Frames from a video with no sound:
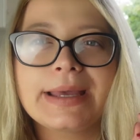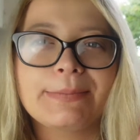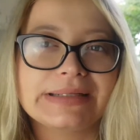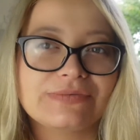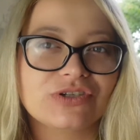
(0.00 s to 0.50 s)

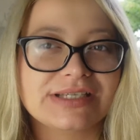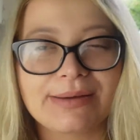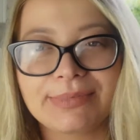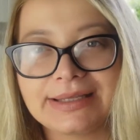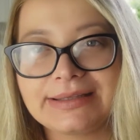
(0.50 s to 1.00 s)
but for
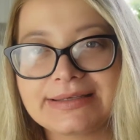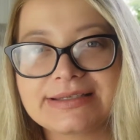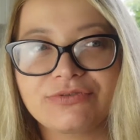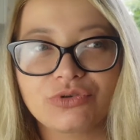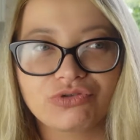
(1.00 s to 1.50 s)
some ladies,
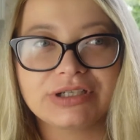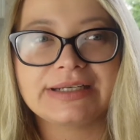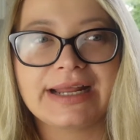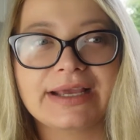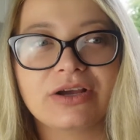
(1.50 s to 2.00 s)
if you really
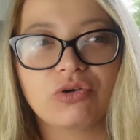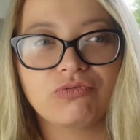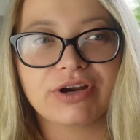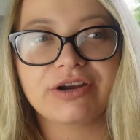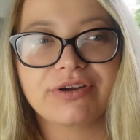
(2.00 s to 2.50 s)
like
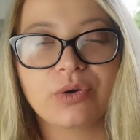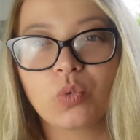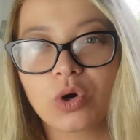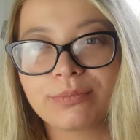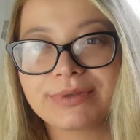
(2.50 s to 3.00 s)
very, very
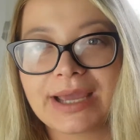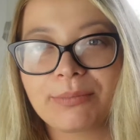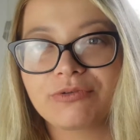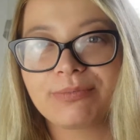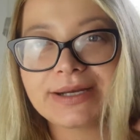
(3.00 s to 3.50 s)
warm type
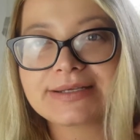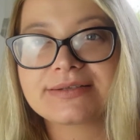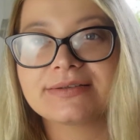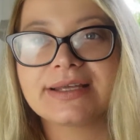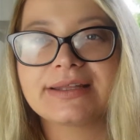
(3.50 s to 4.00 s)
of
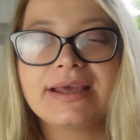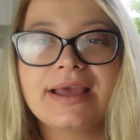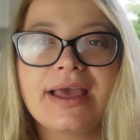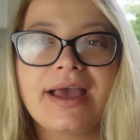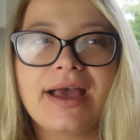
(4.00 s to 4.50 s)
person, then
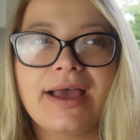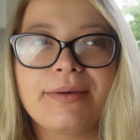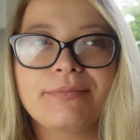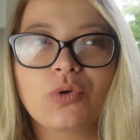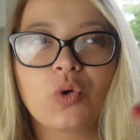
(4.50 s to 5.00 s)

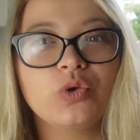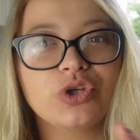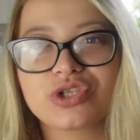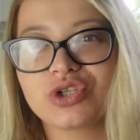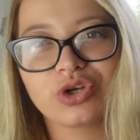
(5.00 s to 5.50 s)
cool
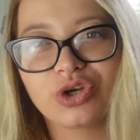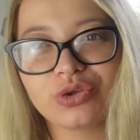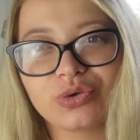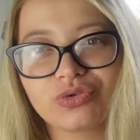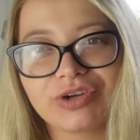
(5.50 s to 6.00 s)
tones not going
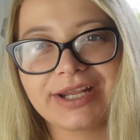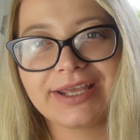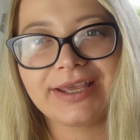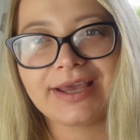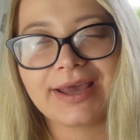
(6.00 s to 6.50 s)
to
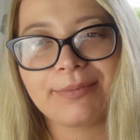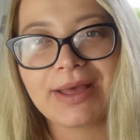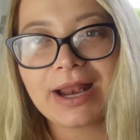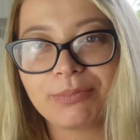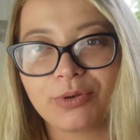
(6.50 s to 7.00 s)
really
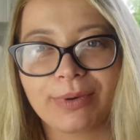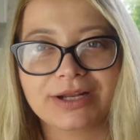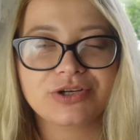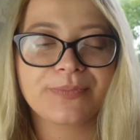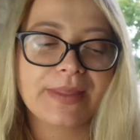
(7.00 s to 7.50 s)
help you
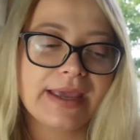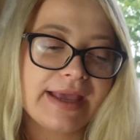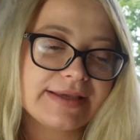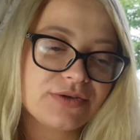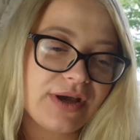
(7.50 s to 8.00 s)
much.
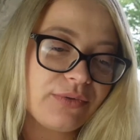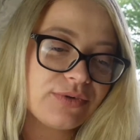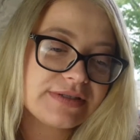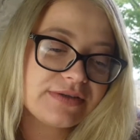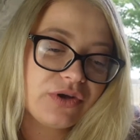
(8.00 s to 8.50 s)
So I
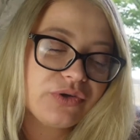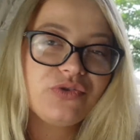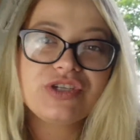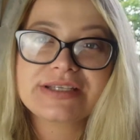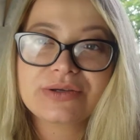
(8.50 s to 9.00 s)
was going to
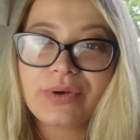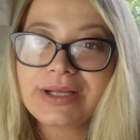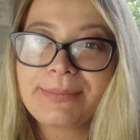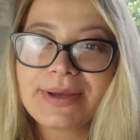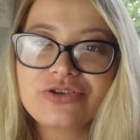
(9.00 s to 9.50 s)
just
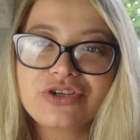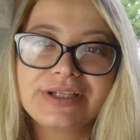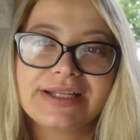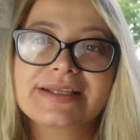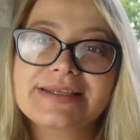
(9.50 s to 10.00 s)
quickly mention
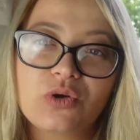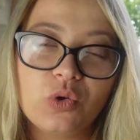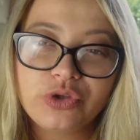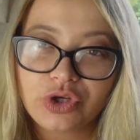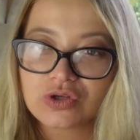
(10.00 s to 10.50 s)
that
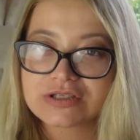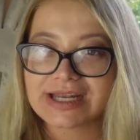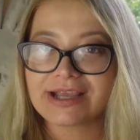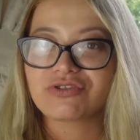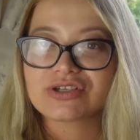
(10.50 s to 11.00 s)
cool tones,
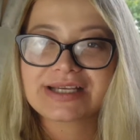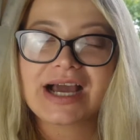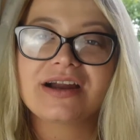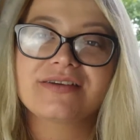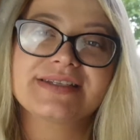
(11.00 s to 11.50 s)
like for
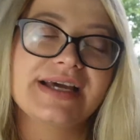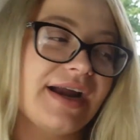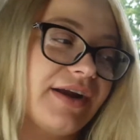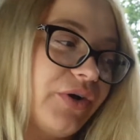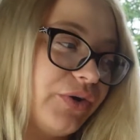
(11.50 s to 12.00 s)
scarves,
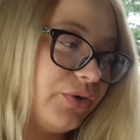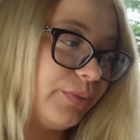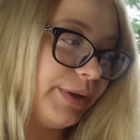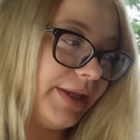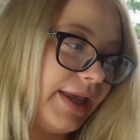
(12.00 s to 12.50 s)
are going to
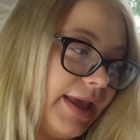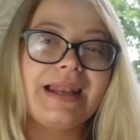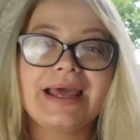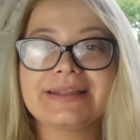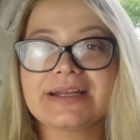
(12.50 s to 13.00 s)
be
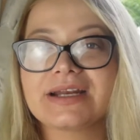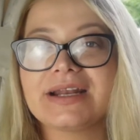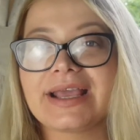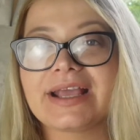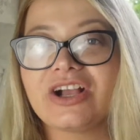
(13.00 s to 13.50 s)
lighter,
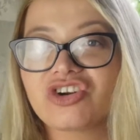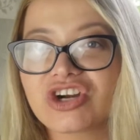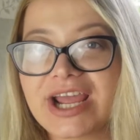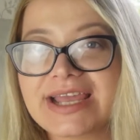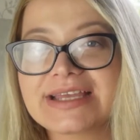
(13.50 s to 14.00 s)
like
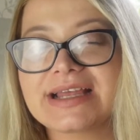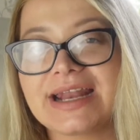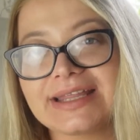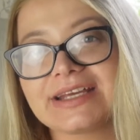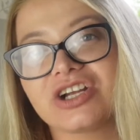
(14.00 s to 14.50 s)
gray,
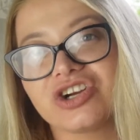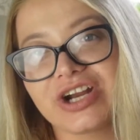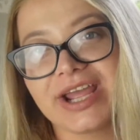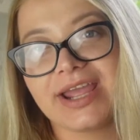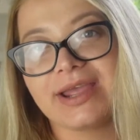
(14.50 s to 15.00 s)
lighter
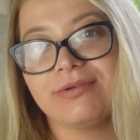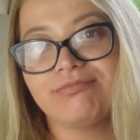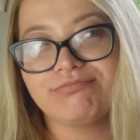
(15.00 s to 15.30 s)
gray,